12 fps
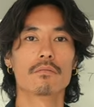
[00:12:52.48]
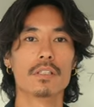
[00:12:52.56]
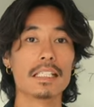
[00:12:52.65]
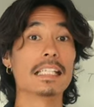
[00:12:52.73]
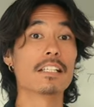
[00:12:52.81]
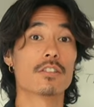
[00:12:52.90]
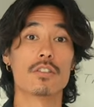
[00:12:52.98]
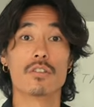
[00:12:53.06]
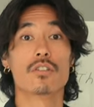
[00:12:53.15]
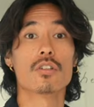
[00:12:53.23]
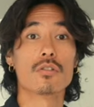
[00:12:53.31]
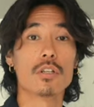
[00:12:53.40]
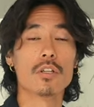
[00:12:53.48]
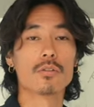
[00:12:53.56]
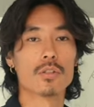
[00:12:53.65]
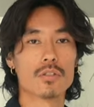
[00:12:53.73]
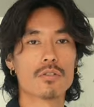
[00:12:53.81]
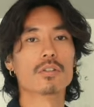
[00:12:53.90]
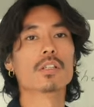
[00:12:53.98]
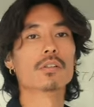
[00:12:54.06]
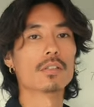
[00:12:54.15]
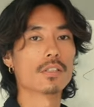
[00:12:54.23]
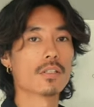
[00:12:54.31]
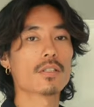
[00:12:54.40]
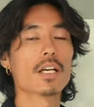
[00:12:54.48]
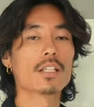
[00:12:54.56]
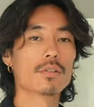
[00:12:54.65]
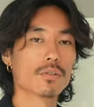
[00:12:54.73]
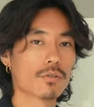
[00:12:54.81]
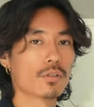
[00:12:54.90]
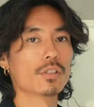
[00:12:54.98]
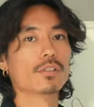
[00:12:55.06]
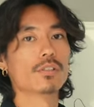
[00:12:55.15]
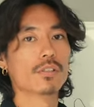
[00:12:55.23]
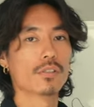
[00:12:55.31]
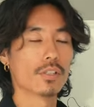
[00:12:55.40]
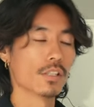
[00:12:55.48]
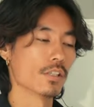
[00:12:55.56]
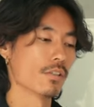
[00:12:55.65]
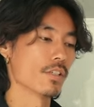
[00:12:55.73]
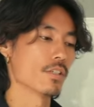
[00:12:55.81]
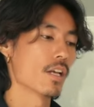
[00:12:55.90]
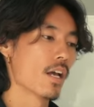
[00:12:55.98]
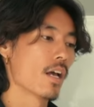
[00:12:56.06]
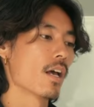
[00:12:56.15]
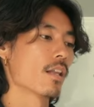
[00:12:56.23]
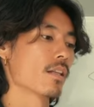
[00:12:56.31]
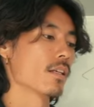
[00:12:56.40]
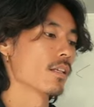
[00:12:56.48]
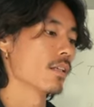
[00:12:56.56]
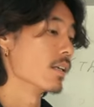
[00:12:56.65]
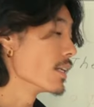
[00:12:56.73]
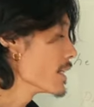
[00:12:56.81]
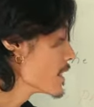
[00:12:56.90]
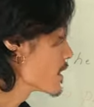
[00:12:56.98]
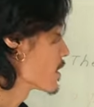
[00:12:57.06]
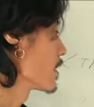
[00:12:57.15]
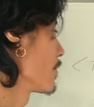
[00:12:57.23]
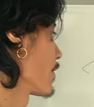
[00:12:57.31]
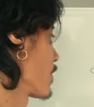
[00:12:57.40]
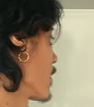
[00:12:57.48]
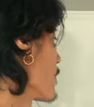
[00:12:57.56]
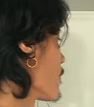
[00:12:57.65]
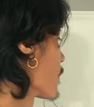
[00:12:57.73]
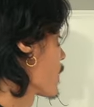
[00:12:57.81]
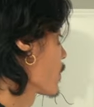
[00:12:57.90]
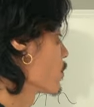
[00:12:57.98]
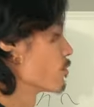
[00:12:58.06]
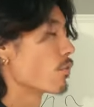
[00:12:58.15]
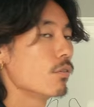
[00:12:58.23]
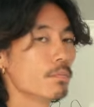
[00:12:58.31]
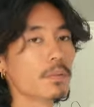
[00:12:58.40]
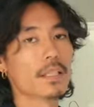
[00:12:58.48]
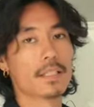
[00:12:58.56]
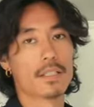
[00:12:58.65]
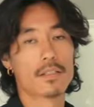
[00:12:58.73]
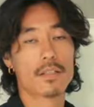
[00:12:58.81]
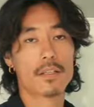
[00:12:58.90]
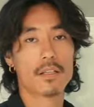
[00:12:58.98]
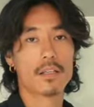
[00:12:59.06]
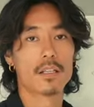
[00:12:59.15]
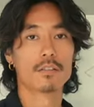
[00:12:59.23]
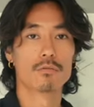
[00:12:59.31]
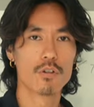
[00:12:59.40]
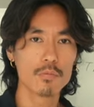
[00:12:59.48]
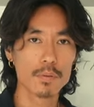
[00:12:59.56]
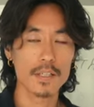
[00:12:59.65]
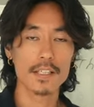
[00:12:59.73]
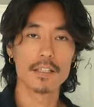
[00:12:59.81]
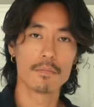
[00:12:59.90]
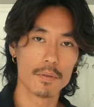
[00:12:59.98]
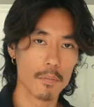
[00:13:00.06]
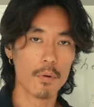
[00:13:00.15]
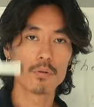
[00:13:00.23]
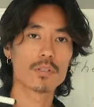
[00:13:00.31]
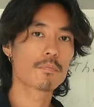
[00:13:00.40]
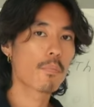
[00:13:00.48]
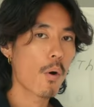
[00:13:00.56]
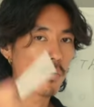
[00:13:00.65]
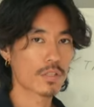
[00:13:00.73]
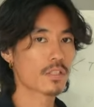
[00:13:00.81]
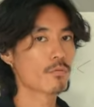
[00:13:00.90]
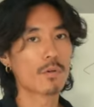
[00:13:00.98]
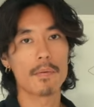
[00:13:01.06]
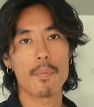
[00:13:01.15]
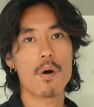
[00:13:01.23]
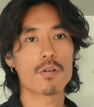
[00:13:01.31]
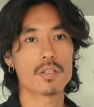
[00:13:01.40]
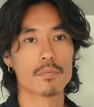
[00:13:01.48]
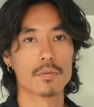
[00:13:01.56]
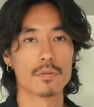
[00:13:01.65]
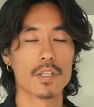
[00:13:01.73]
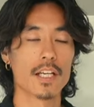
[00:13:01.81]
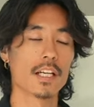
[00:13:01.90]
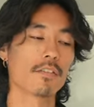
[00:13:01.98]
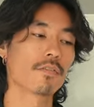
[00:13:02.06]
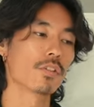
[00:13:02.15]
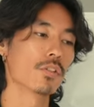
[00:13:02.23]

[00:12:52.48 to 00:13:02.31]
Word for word: needs to do in order to increase the sales or in order to increase the leads and everything. You role play it. And role play in the most positive way possible, and if